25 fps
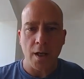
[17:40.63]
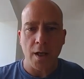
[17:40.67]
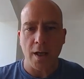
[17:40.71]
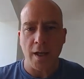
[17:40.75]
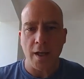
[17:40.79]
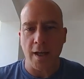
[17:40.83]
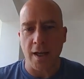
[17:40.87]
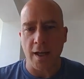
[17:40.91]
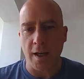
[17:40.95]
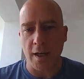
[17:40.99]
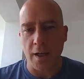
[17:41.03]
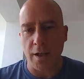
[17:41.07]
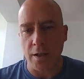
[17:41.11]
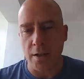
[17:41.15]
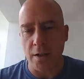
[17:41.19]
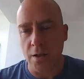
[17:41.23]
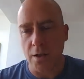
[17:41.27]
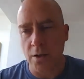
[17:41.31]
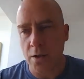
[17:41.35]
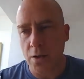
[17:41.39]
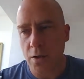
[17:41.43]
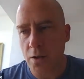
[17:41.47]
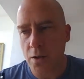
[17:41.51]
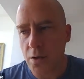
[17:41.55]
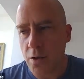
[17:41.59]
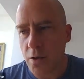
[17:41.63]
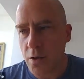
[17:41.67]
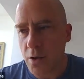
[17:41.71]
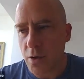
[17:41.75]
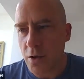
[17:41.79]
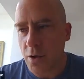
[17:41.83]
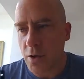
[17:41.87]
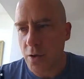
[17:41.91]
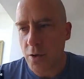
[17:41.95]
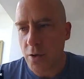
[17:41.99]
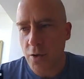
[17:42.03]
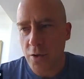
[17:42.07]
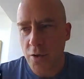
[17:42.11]
And
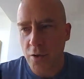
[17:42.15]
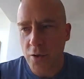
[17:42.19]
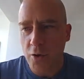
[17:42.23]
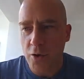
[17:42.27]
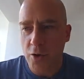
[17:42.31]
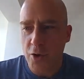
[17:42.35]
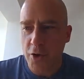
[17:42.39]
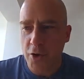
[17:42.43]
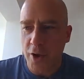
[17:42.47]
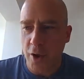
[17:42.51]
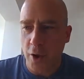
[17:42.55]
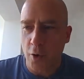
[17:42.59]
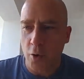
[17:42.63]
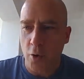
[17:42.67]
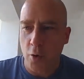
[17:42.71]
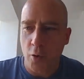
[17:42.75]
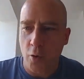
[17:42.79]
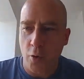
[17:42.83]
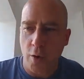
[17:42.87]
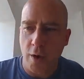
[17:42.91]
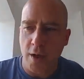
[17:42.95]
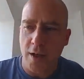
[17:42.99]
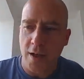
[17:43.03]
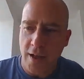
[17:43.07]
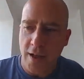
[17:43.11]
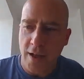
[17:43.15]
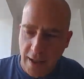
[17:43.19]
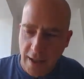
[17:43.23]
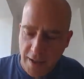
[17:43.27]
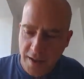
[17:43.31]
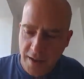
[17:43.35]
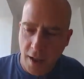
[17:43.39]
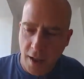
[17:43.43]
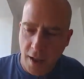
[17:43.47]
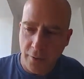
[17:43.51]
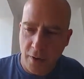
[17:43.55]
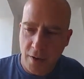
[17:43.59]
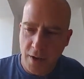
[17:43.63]
so, yes,
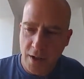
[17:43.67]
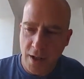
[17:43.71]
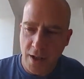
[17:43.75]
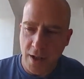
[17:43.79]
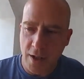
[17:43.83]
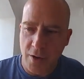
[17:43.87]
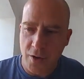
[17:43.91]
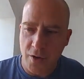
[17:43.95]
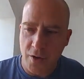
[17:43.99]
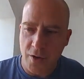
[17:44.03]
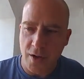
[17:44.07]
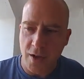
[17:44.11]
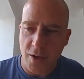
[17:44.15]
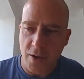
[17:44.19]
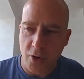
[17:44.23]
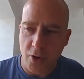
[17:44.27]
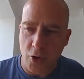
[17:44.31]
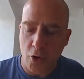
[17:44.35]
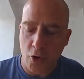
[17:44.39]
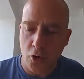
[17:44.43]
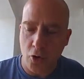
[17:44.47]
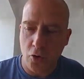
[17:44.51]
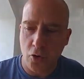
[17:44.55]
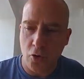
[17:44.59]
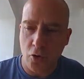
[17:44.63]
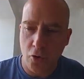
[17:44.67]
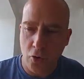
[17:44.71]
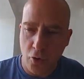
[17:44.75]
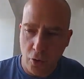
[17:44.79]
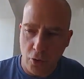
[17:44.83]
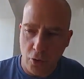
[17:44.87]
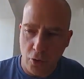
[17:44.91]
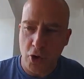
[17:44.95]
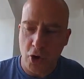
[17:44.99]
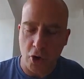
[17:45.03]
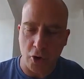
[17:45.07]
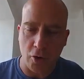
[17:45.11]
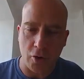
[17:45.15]
sovereignty is
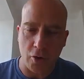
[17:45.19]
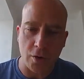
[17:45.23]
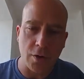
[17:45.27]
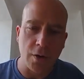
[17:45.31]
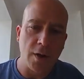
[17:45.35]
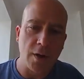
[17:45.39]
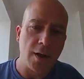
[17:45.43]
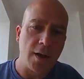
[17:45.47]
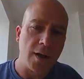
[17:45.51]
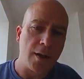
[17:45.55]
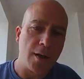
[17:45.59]
crucial,